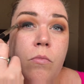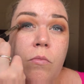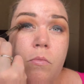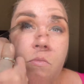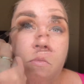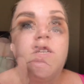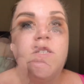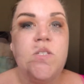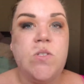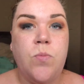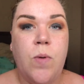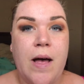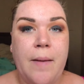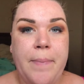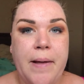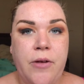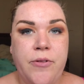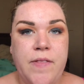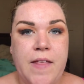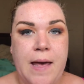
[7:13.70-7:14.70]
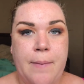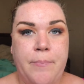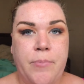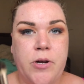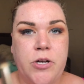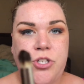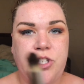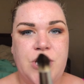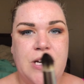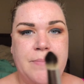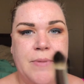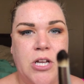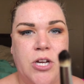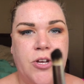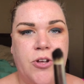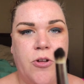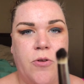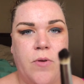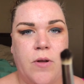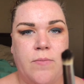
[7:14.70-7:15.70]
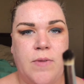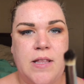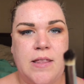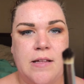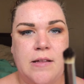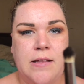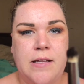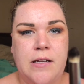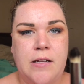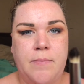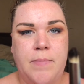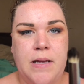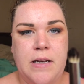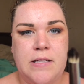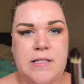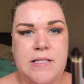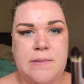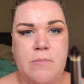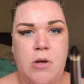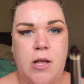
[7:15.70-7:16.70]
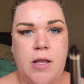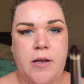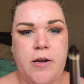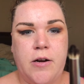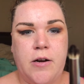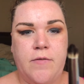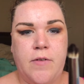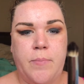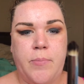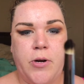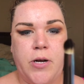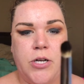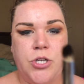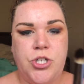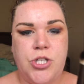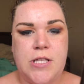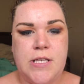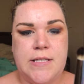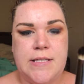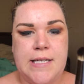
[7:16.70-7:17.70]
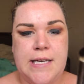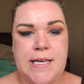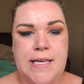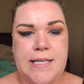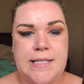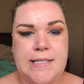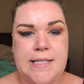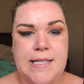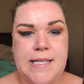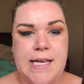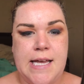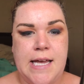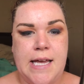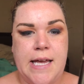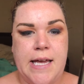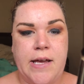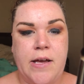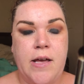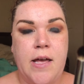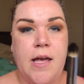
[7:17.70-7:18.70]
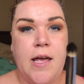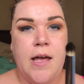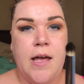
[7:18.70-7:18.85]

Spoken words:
I'm gonna swap out that brush and I'm gonna go in with a little bit smaller of a brush. This is the